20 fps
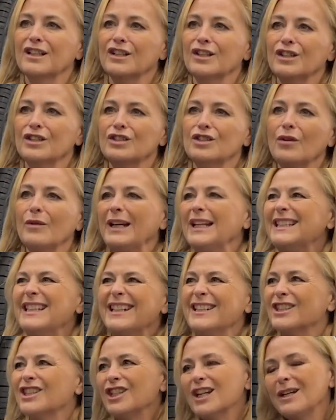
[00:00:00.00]
So is
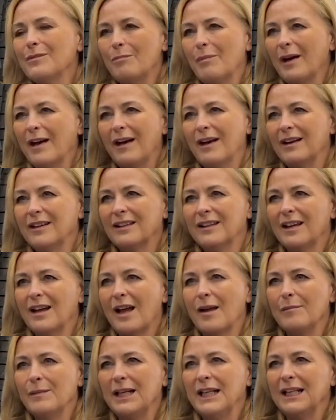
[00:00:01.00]
it cheaper? I
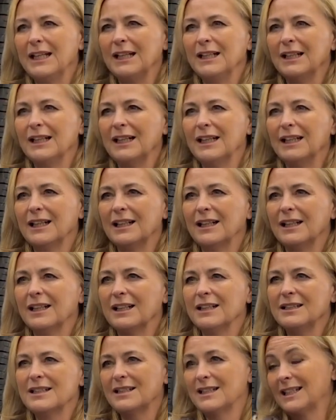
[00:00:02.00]
mean,
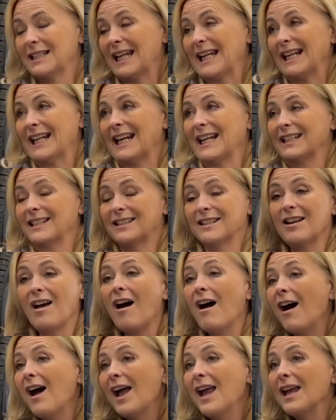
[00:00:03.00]
does it take less
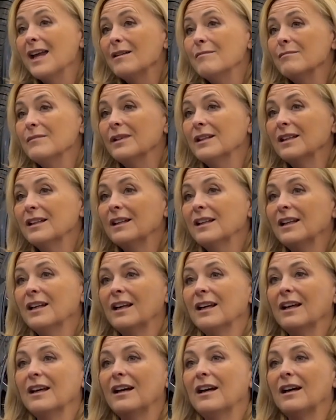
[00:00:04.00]
time
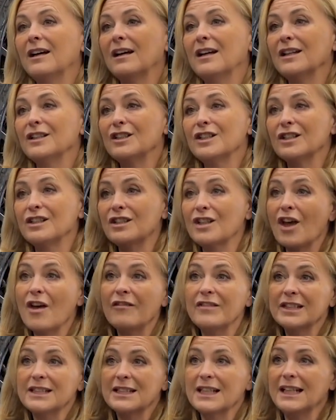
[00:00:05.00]
to
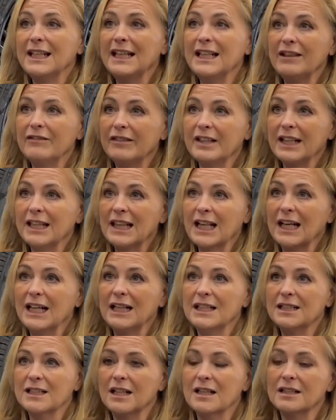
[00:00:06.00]
service an EV than
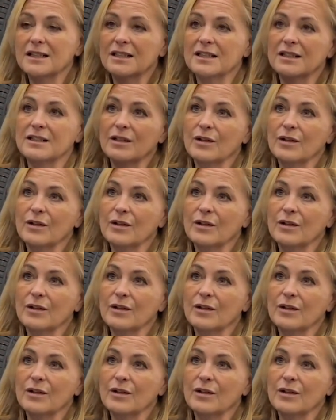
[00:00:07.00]
it does